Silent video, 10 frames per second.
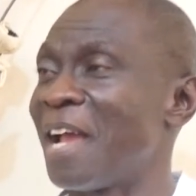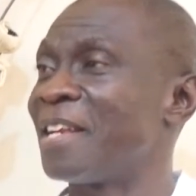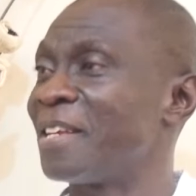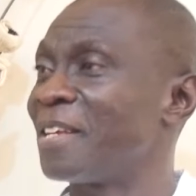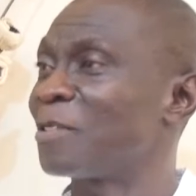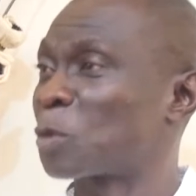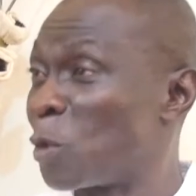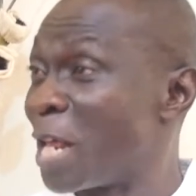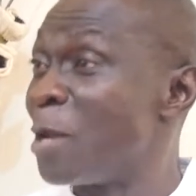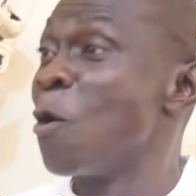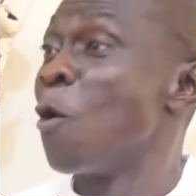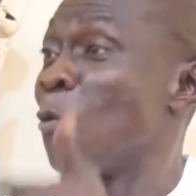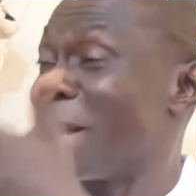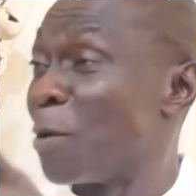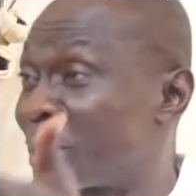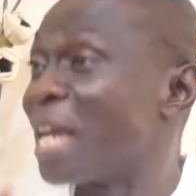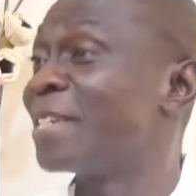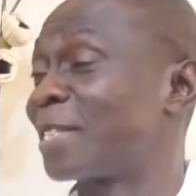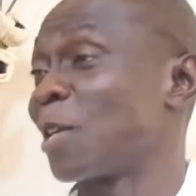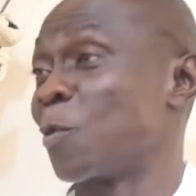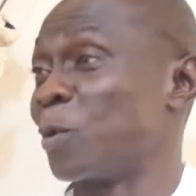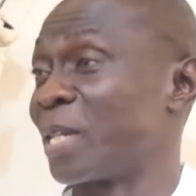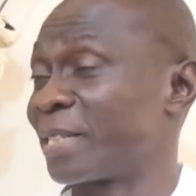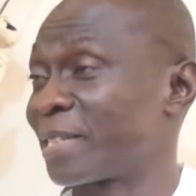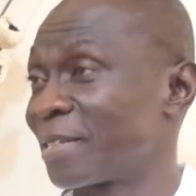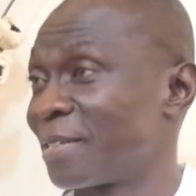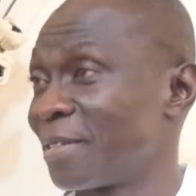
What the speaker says: And so they know what they will tell the stakeholders.